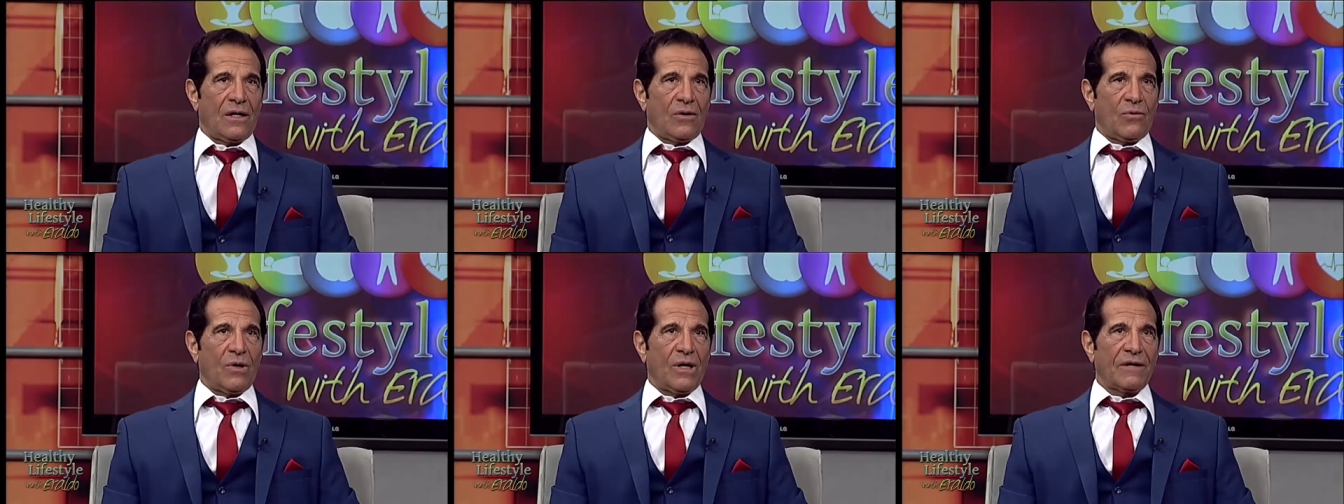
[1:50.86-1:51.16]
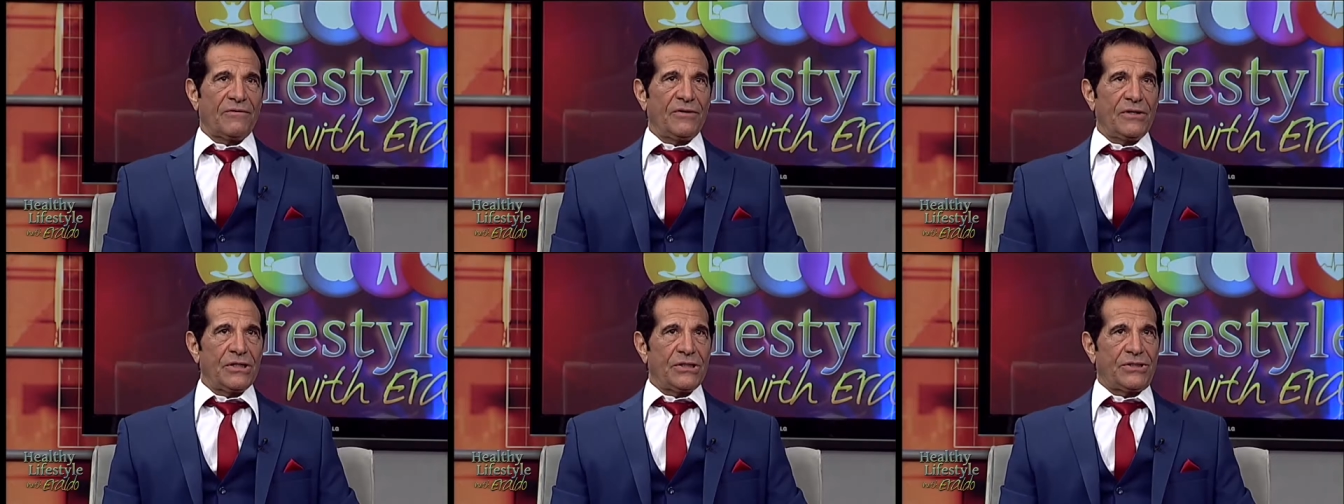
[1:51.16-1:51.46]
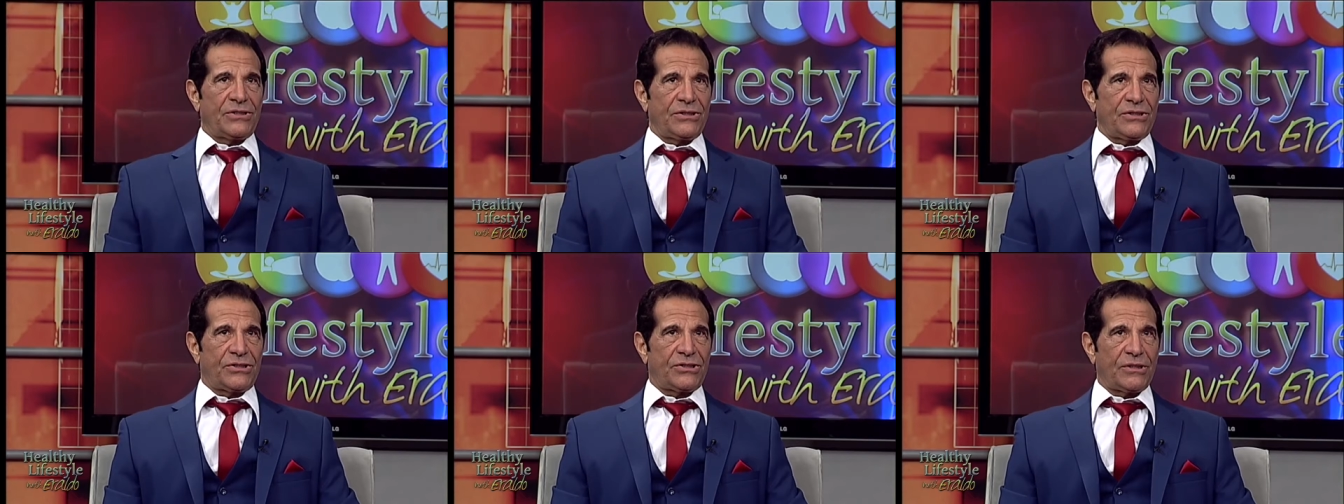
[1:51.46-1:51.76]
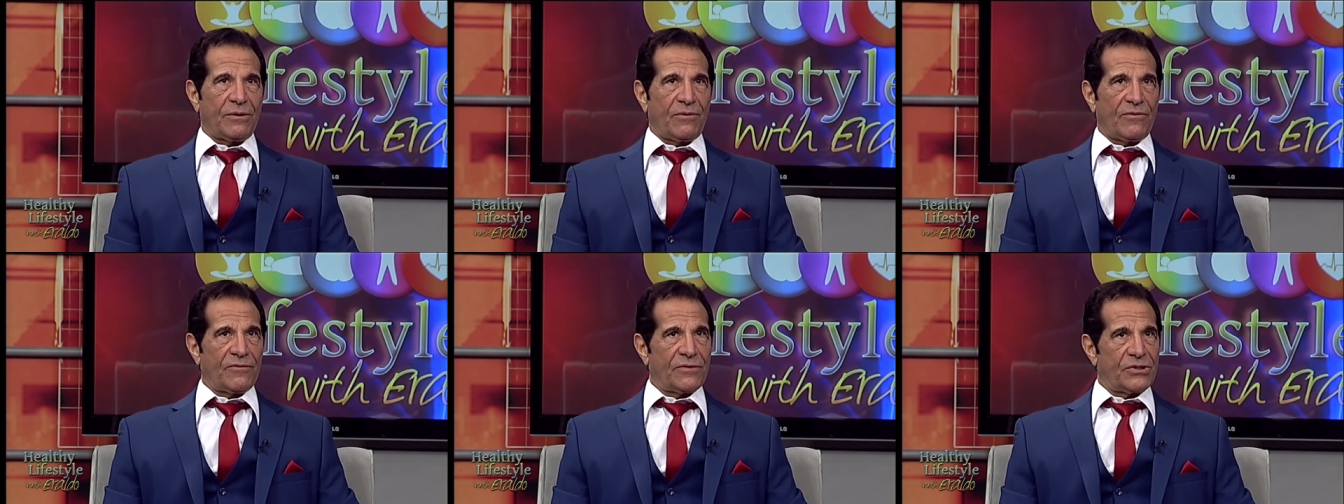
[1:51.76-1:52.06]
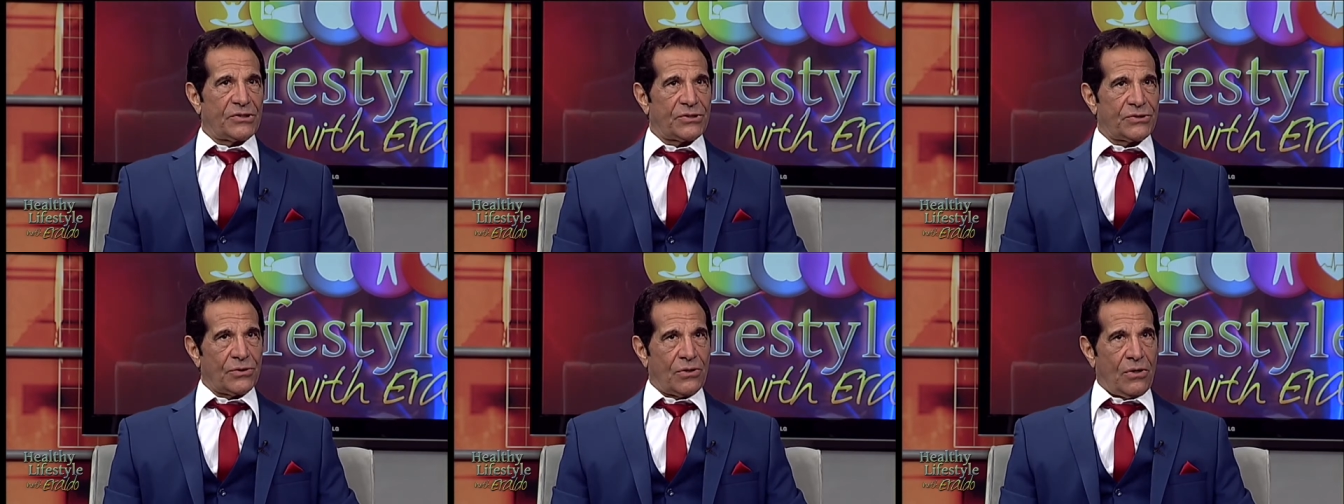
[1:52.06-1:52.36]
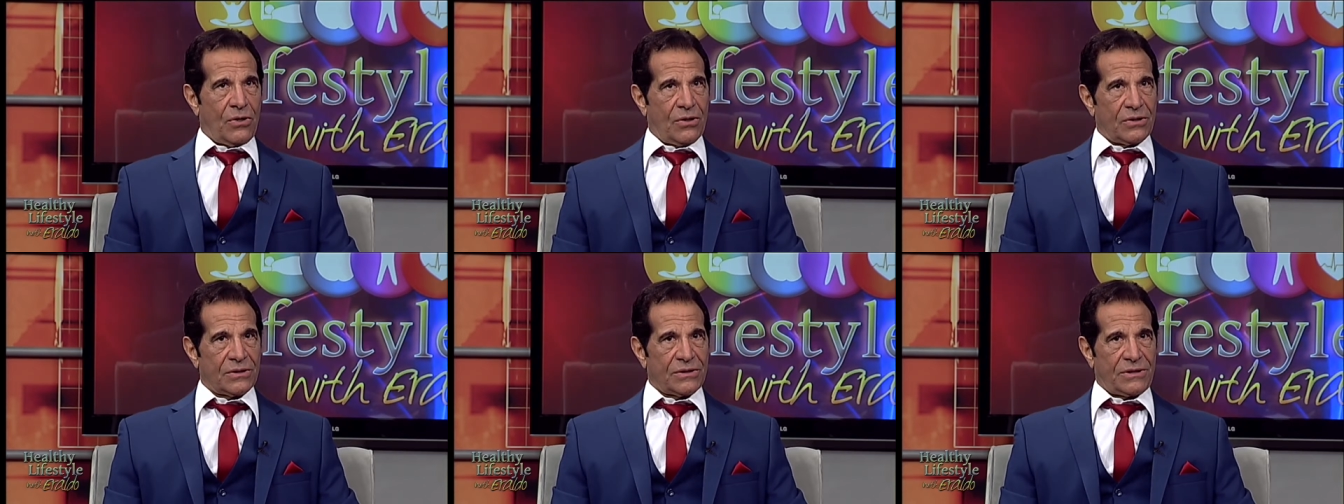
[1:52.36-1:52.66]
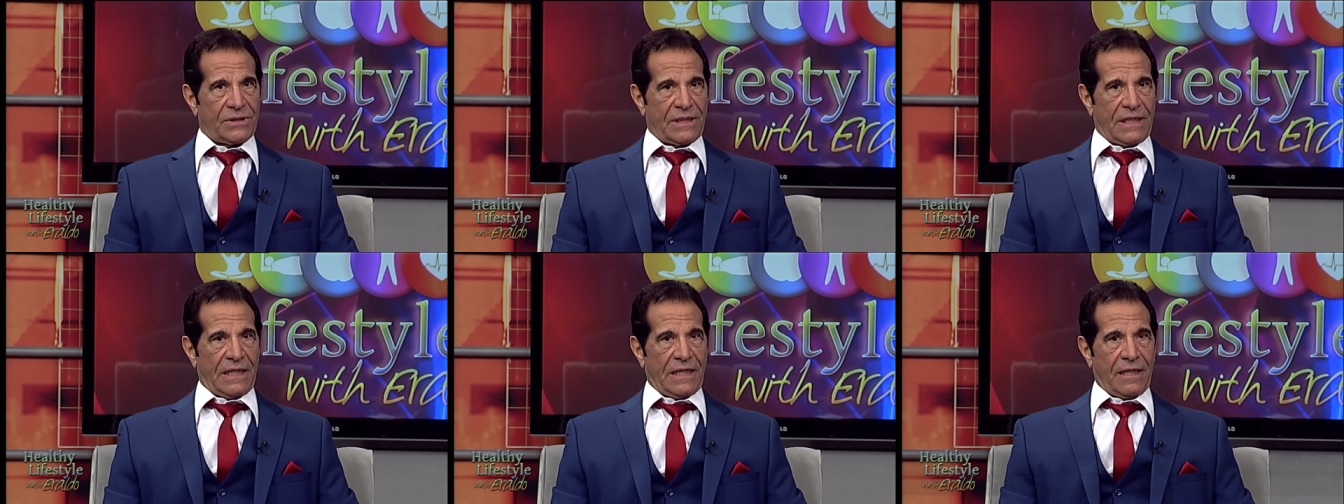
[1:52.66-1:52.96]
Well, if you listen to some of his
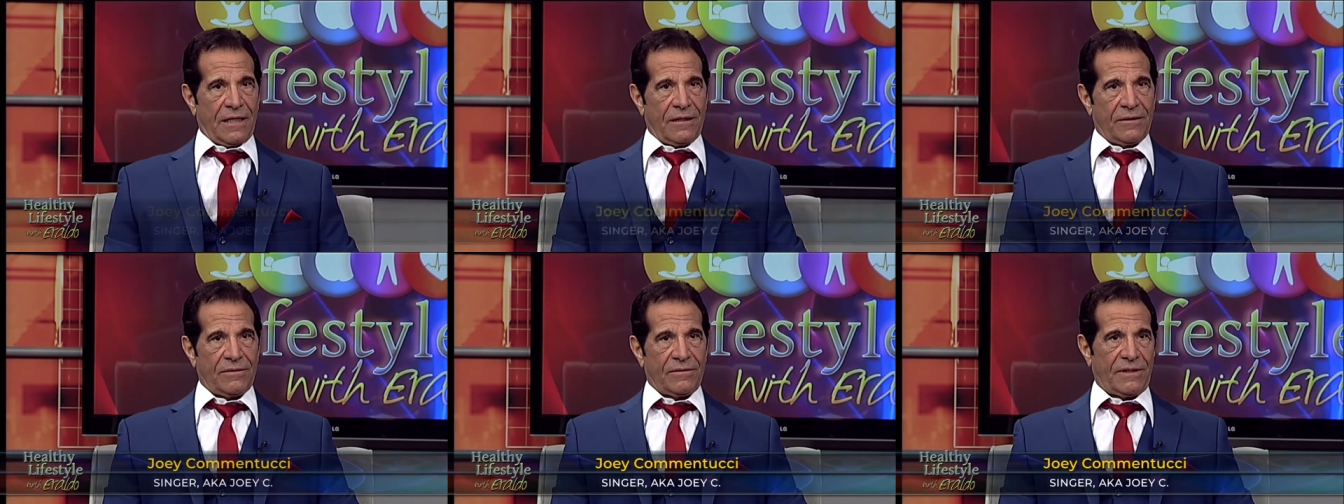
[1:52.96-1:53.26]
songs, uh,